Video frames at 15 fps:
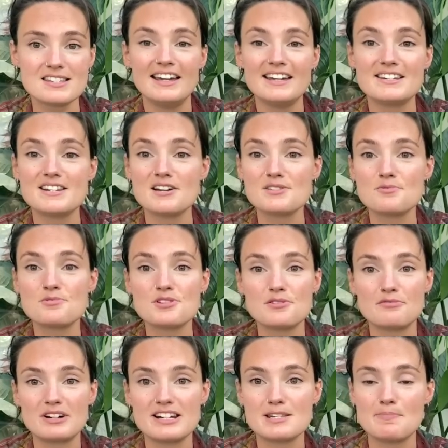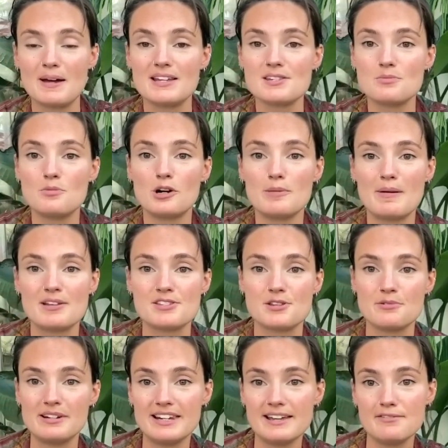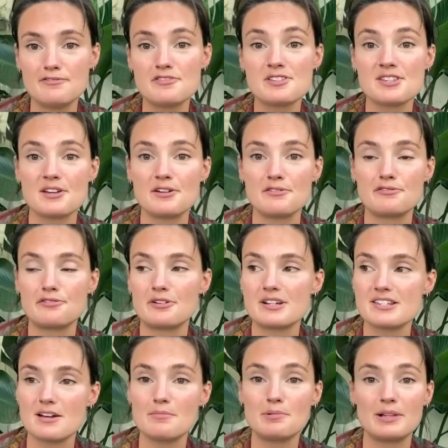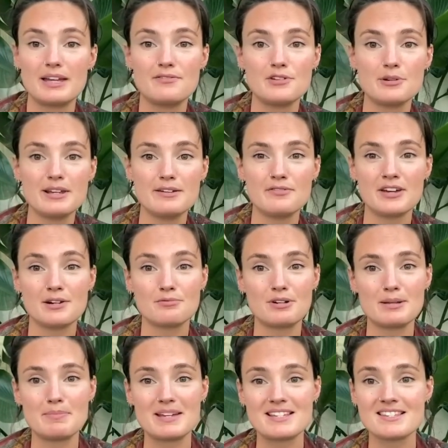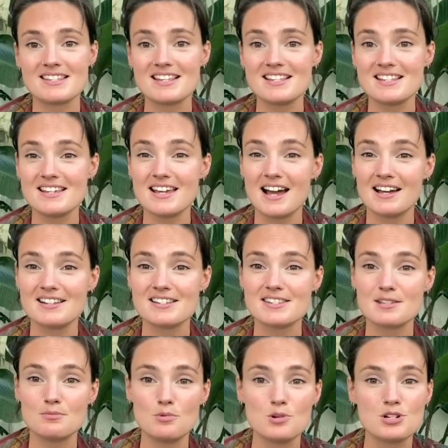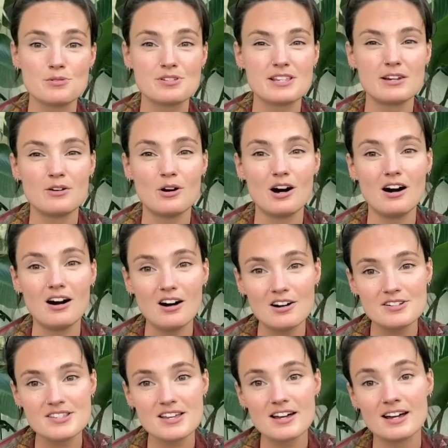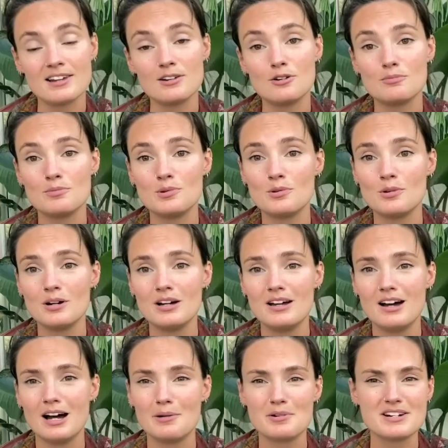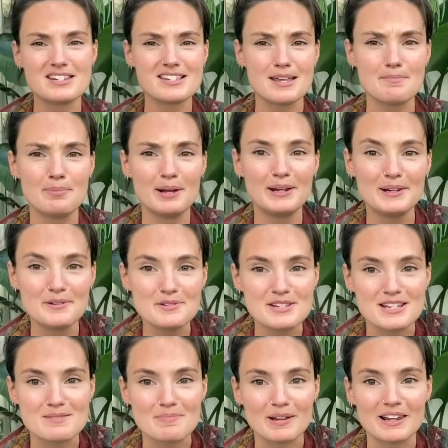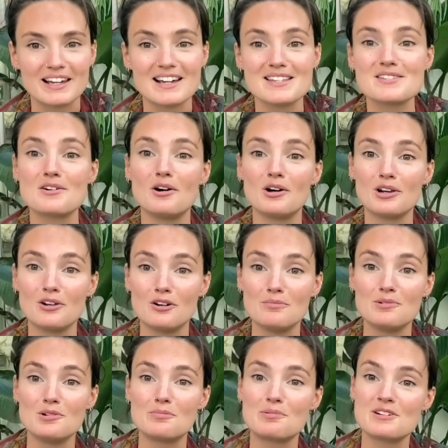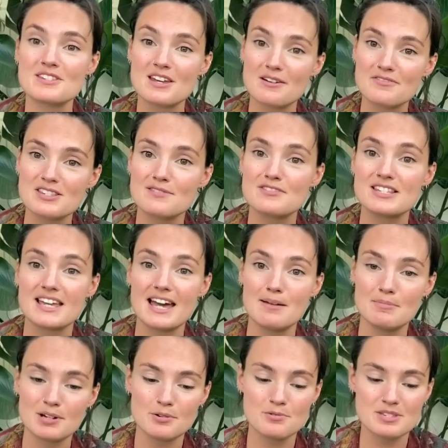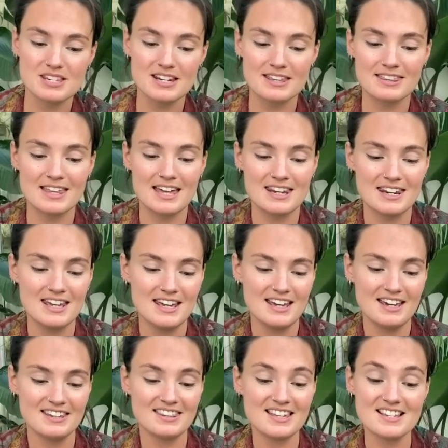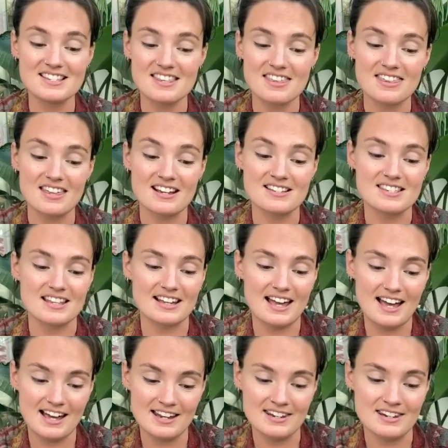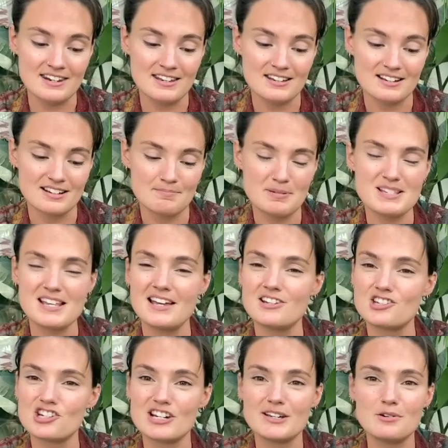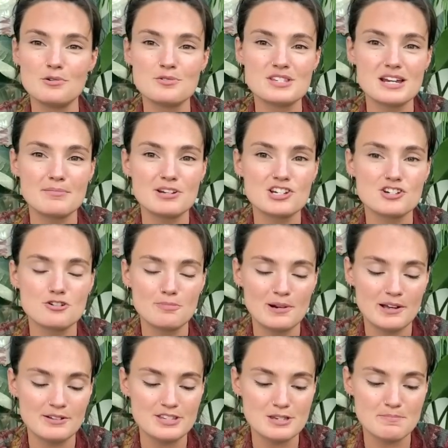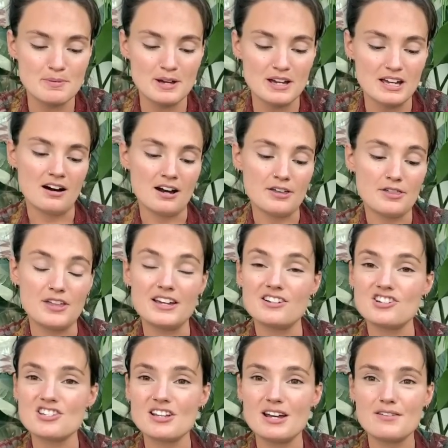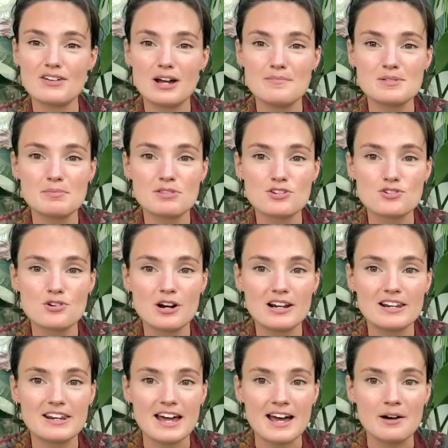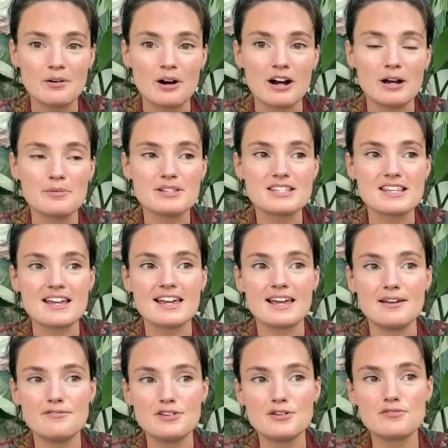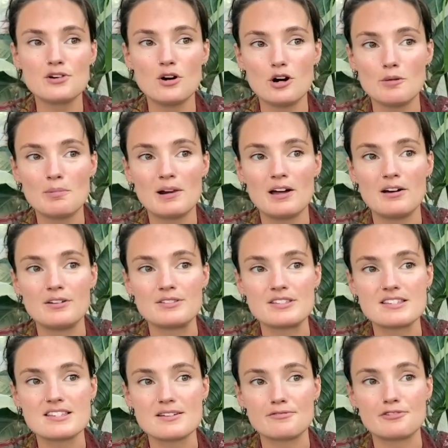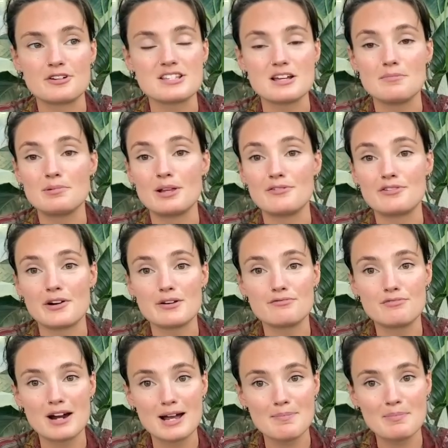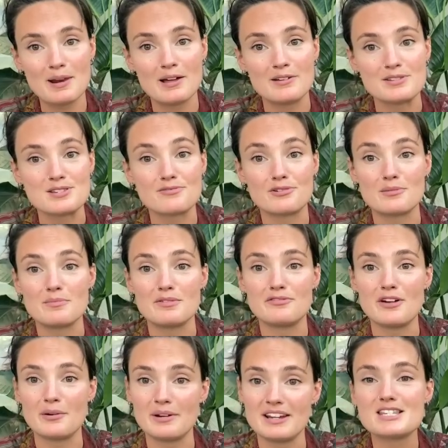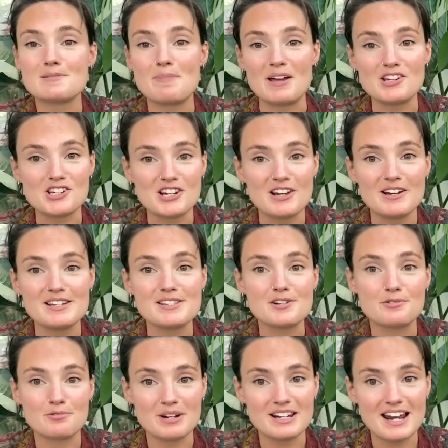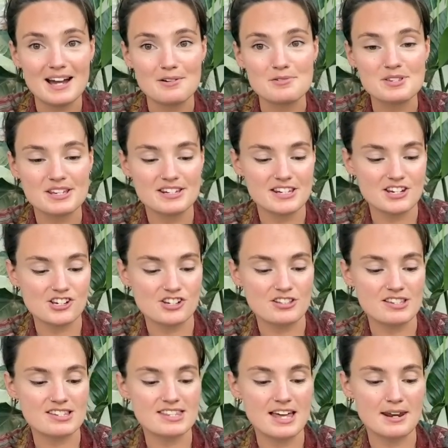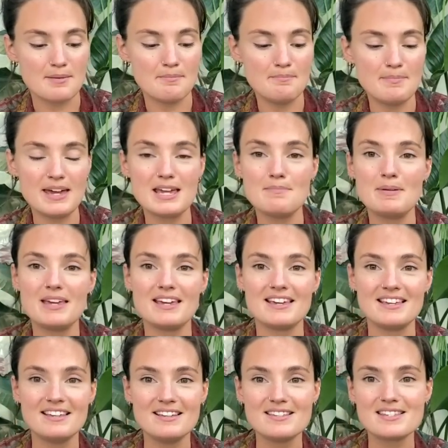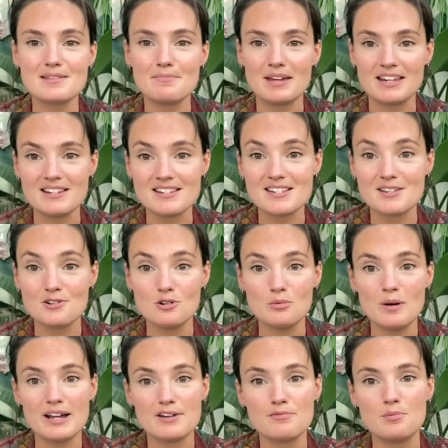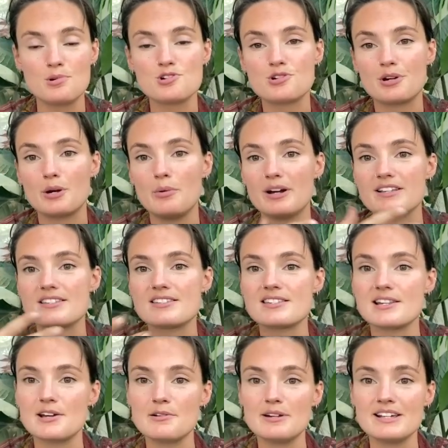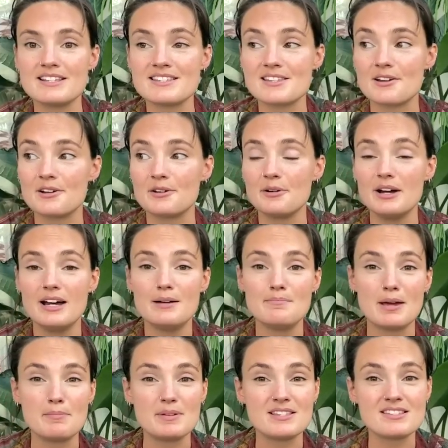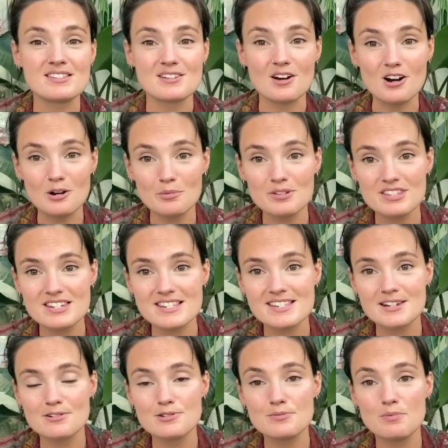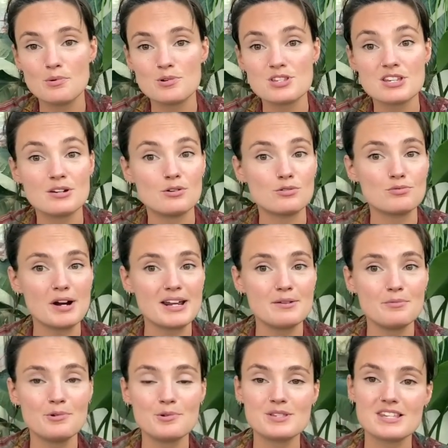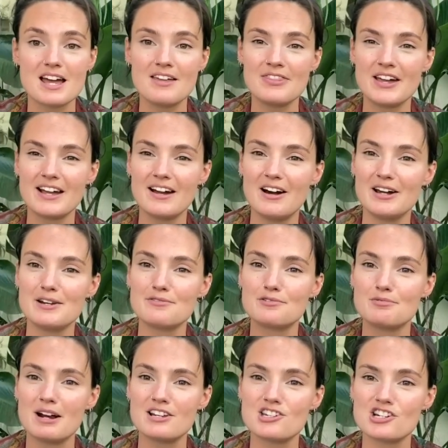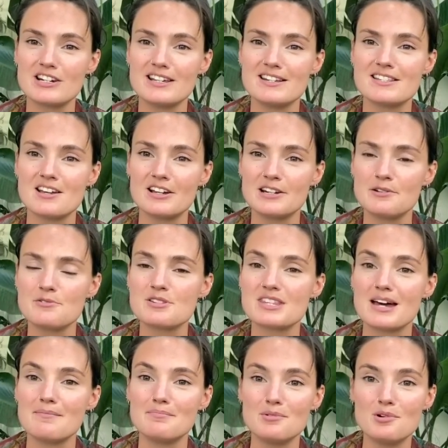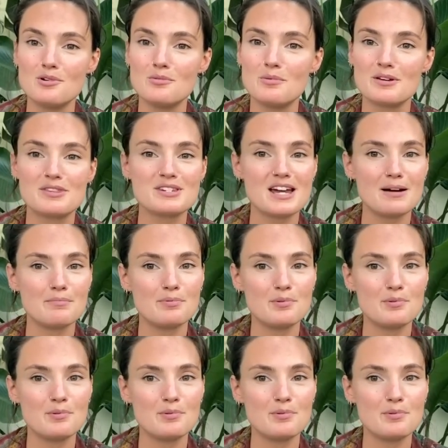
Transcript: It does also really depend on whereabouts you live. So for example, if you live in a really big city and the water is a lot harder, a lot more, I wouldn't say polluted, but like has got a lot more preservatives and chemicals in it, then these are the things that can potentially cause damage to your plants. But I think it just kind of comes with trial and error. I would say if you've got a plant, for example, a very rare plant from very specialized greenhouse conditions, then maybe ease them into your way of watering quite slowly. So maybe start with distilled water or rainwater and then kind of gradually dilute that more with tap